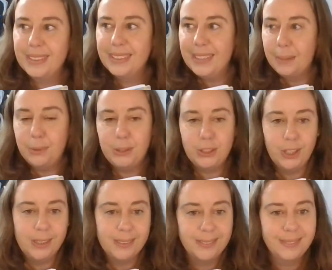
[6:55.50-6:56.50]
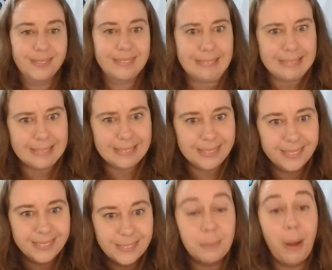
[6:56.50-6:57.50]
temperature
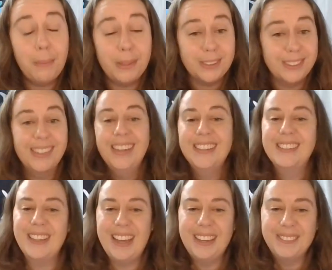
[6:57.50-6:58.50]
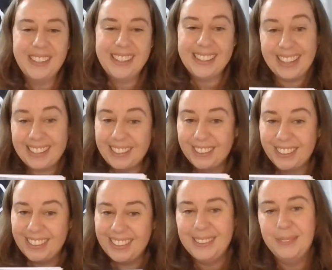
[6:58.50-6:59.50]
thermometers, so that we can like
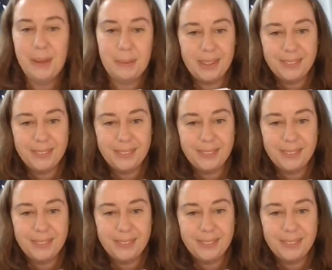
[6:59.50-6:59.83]
color it in and maybe